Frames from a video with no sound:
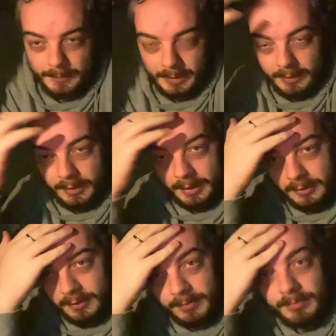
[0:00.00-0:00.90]
and I
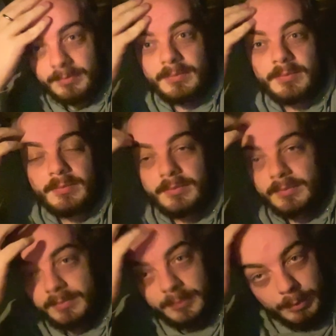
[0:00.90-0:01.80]
just
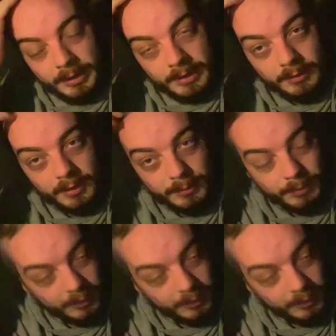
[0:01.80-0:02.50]
completely forgot to put